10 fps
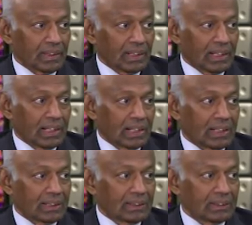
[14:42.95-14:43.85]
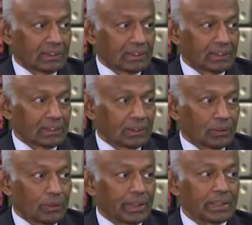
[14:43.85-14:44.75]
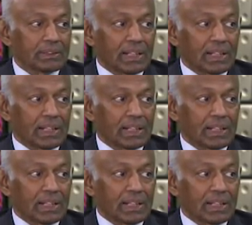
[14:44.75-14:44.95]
And going to